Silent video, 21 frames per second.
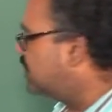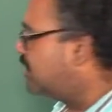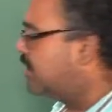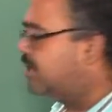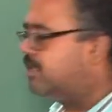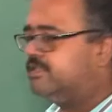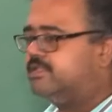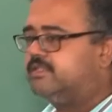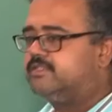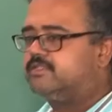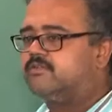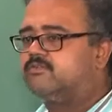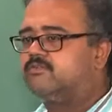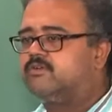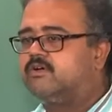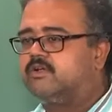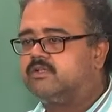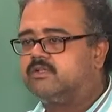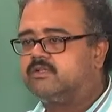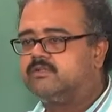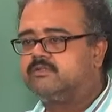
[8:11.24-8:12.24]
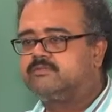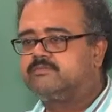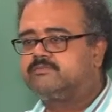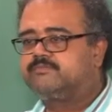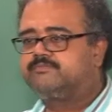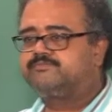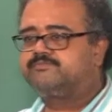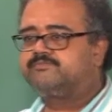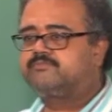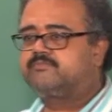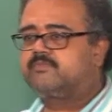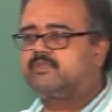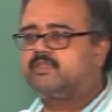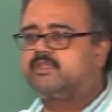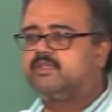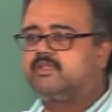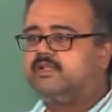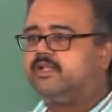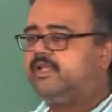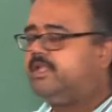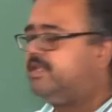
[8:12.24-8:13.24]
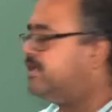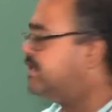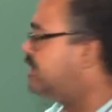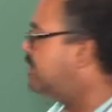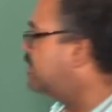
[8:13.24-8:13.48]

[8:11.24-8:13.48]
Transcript: all these have gone, right.